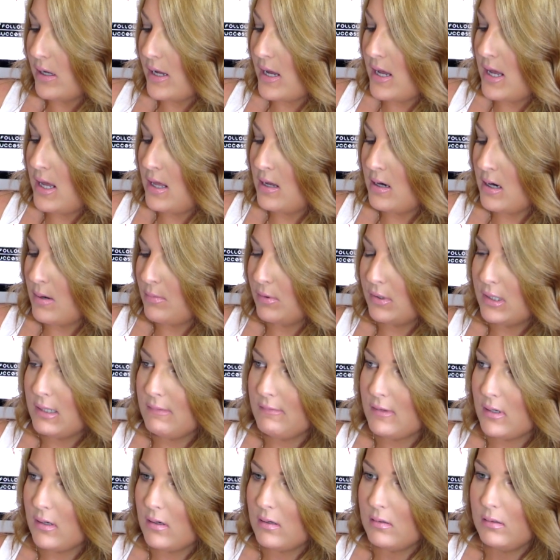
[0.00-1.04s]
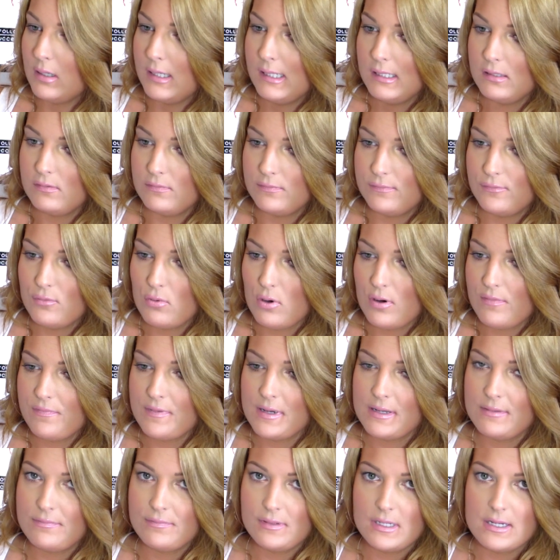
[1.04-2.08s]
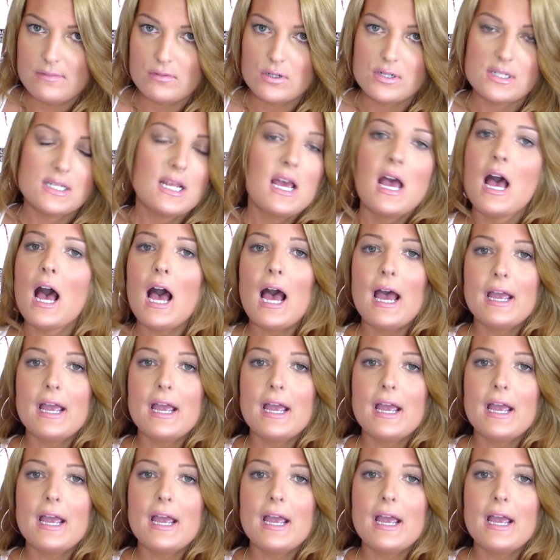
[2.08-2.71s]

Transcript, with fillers: And I believe there are like 4 or 5 flavors.